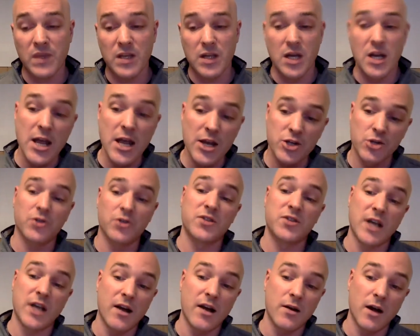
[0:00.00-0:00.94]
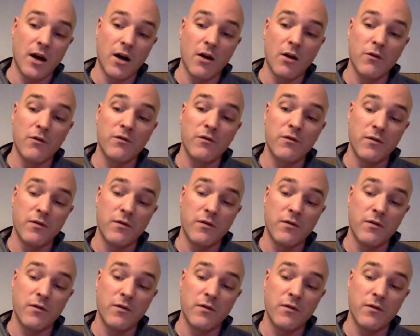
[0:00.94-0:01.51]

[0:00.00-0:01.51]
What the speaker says: initial set of